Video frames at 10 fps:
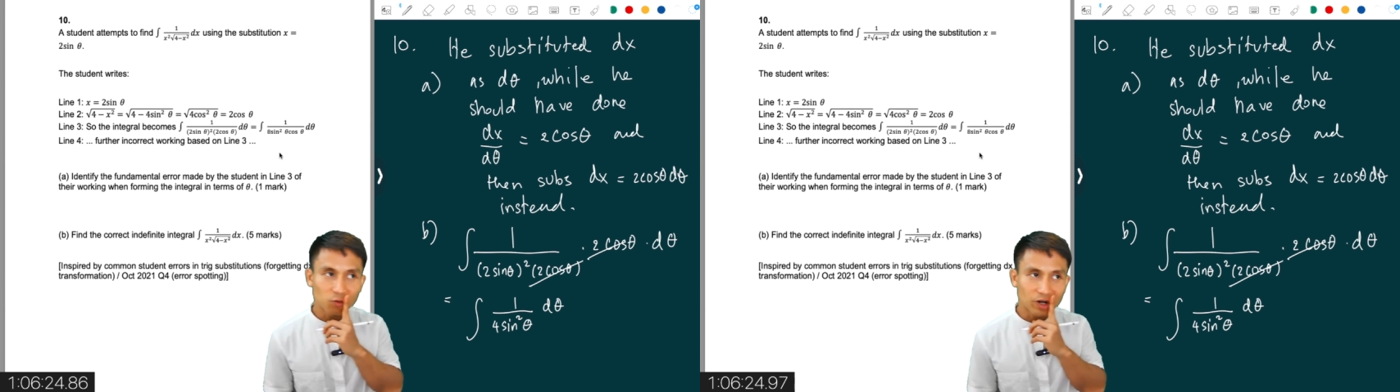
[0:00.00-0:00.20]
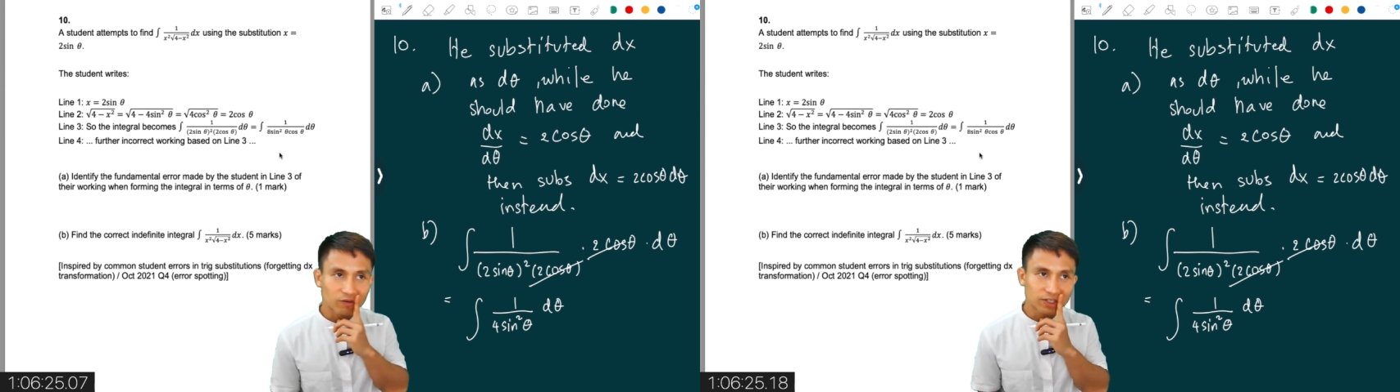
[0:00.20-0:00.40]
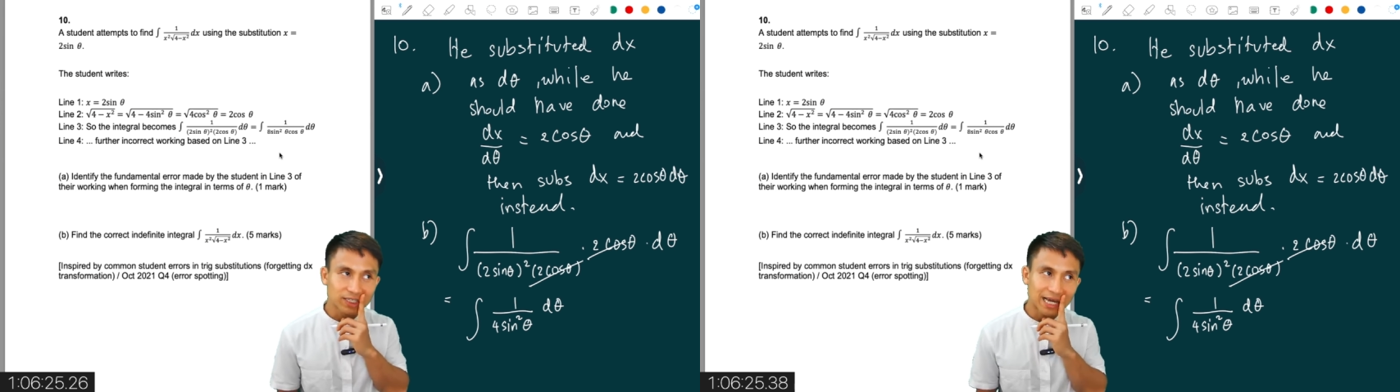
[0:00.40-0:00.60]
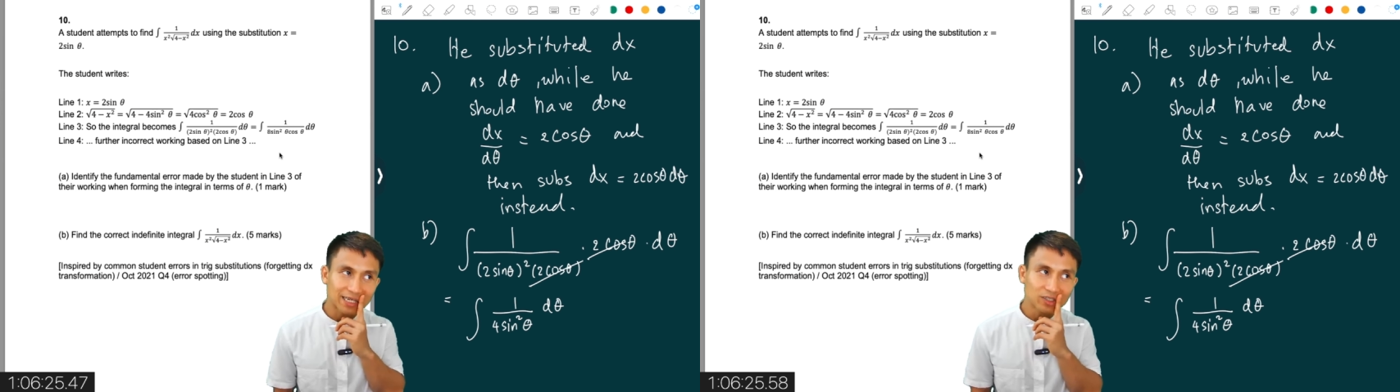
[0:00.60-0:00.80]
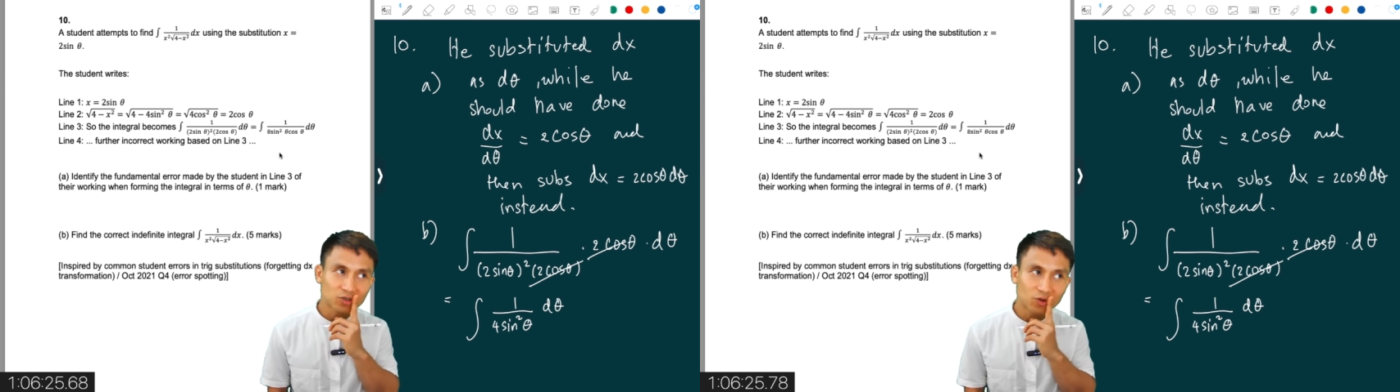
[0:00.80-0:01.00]
1 over
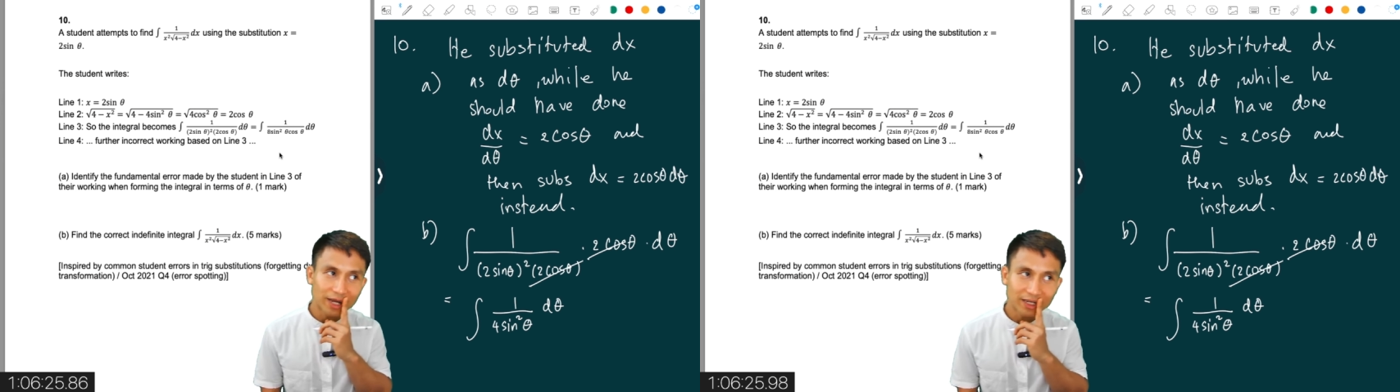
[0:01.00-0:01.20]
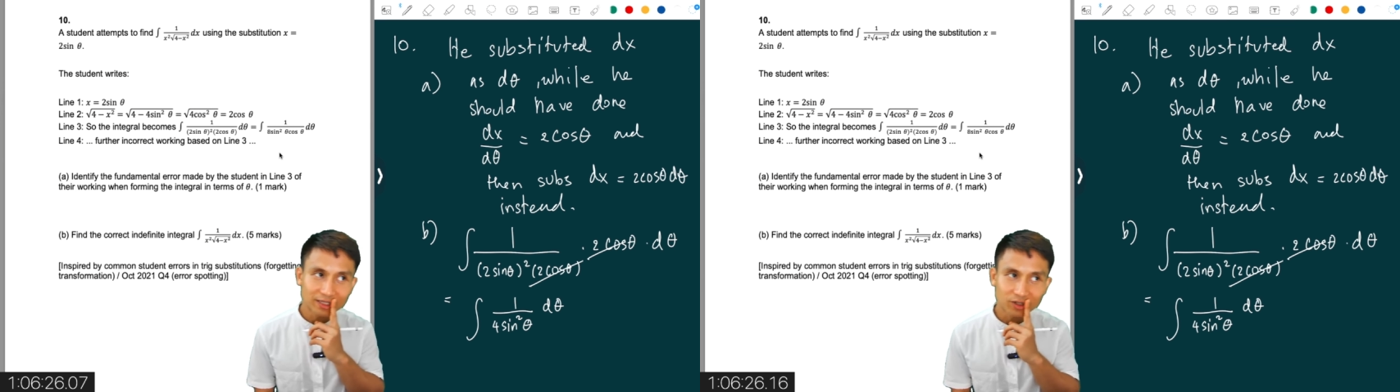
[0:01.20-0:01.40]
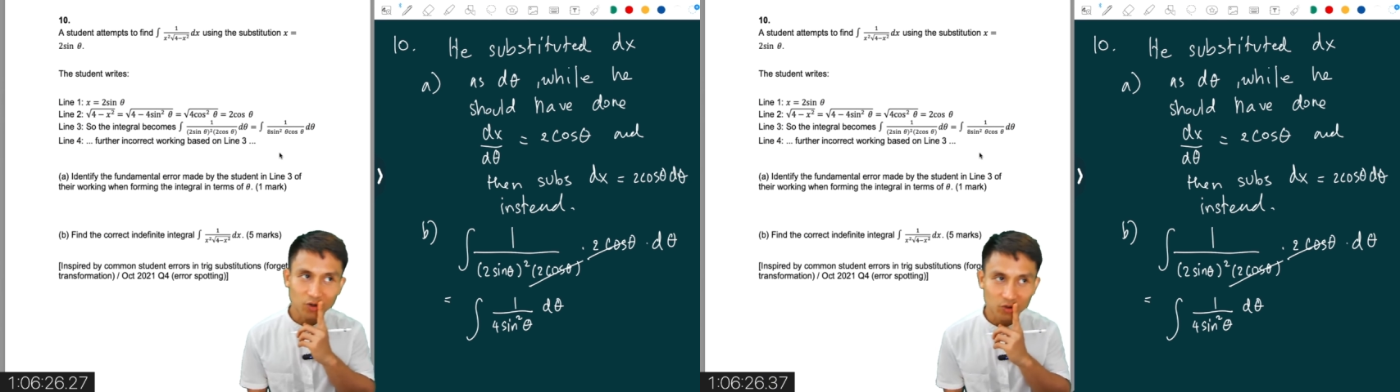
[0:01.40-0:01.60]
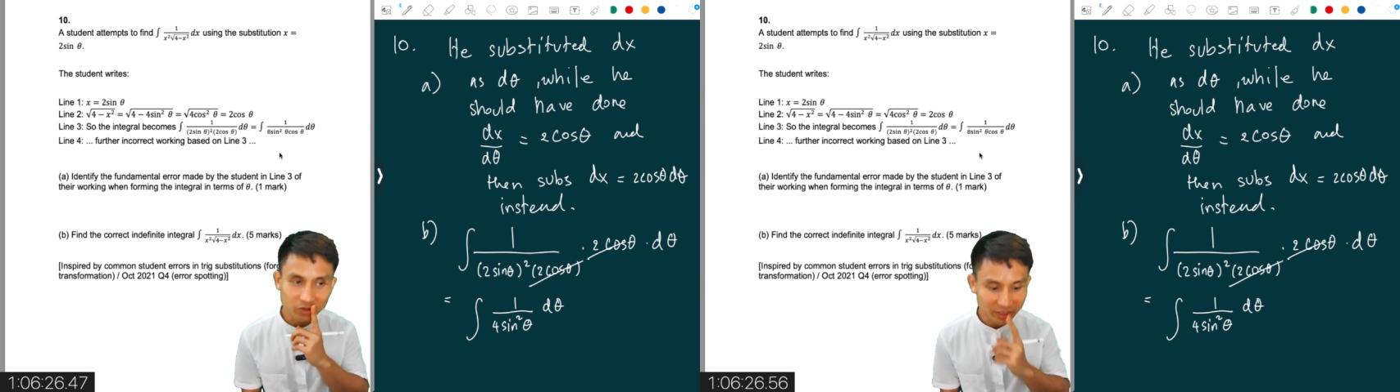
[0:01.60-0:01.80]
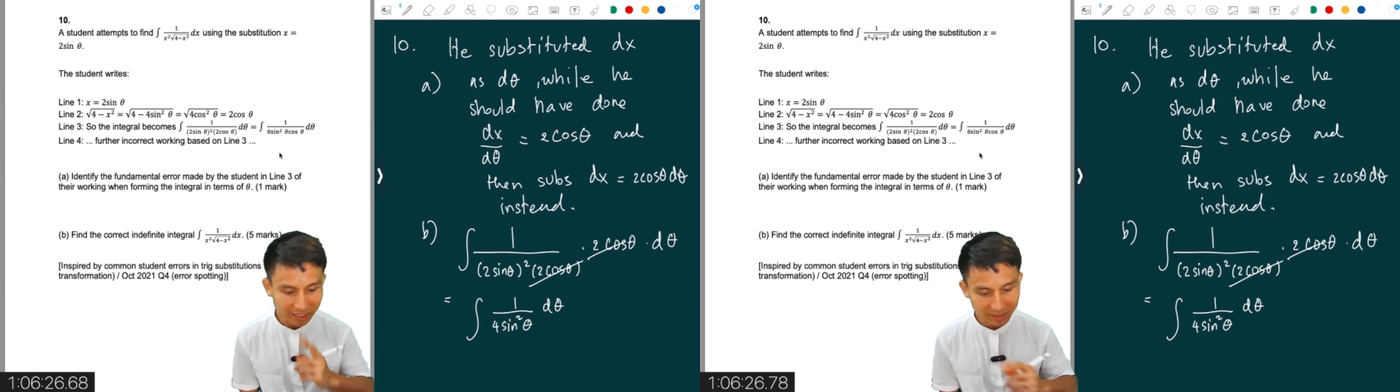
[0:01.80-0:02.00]
sine squared is
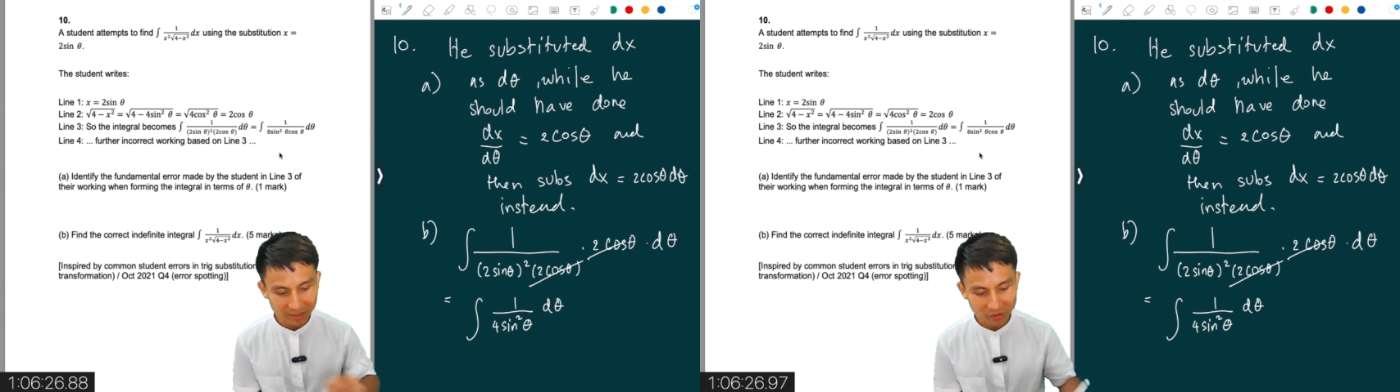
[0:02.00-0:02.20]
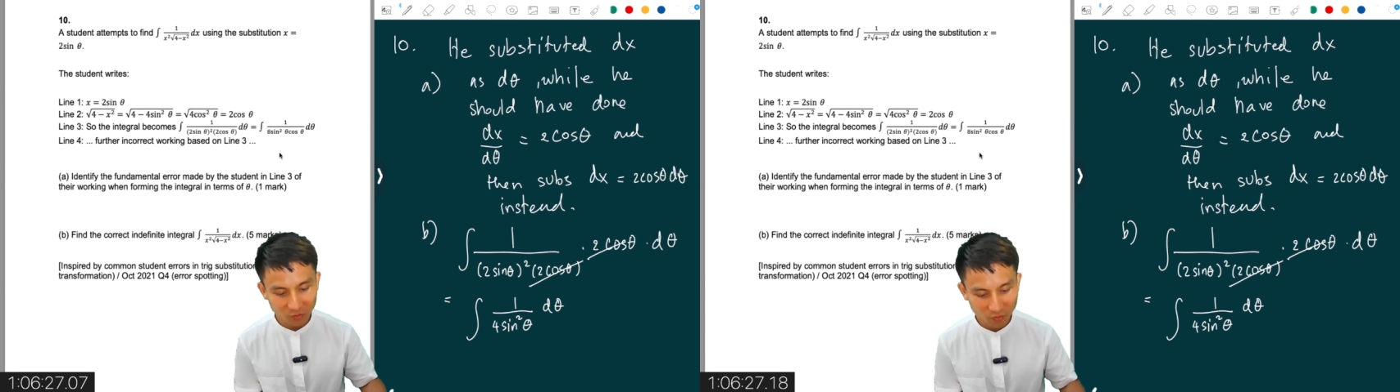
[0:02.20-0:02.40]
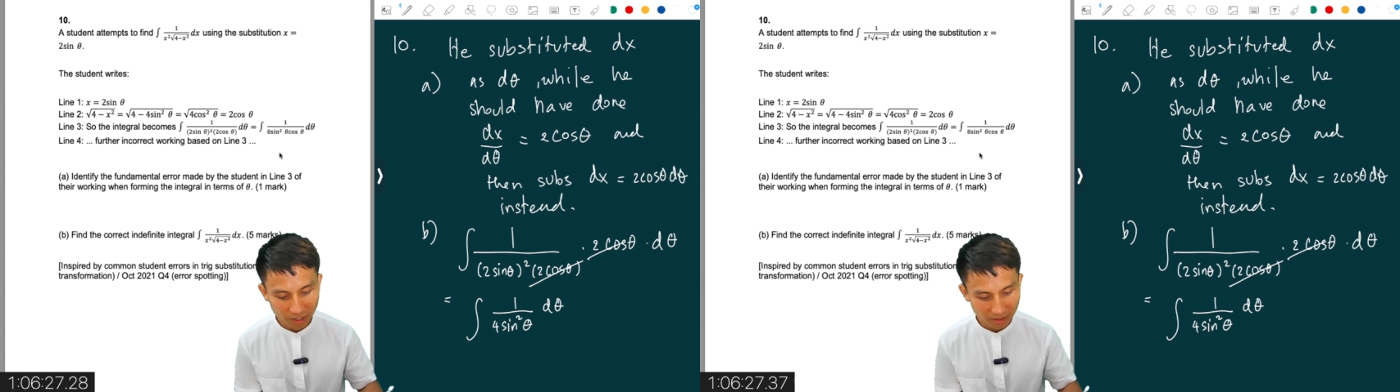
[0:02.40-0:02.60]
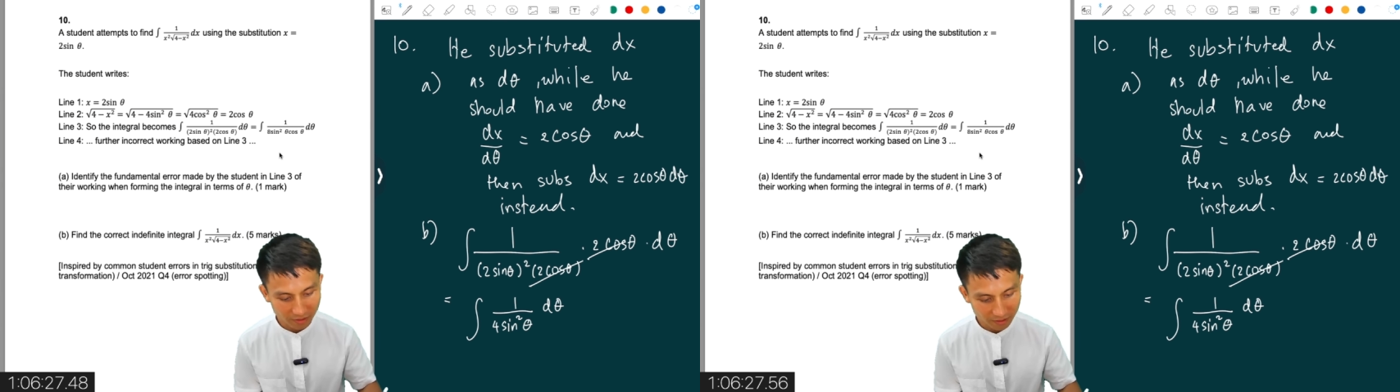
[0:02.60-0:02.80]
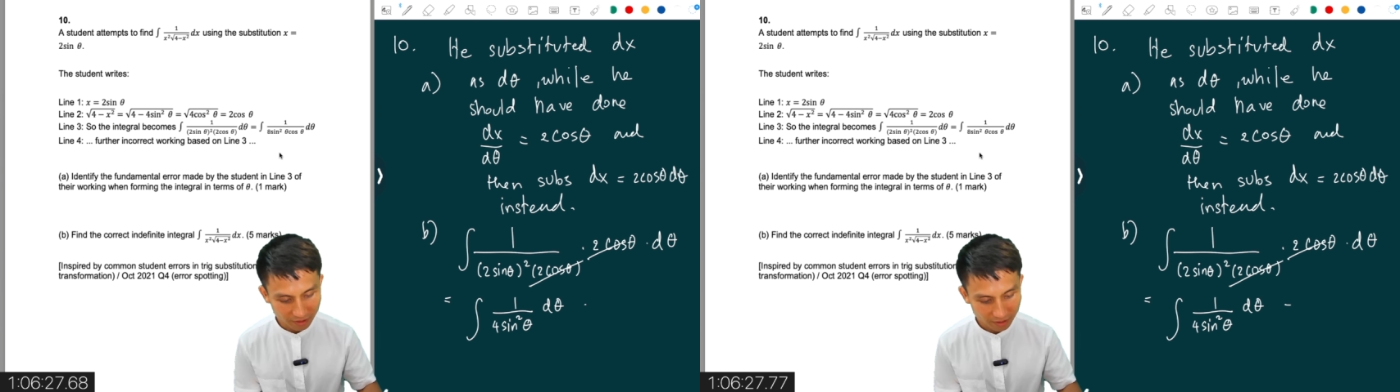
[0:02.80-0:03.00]
cosec squared.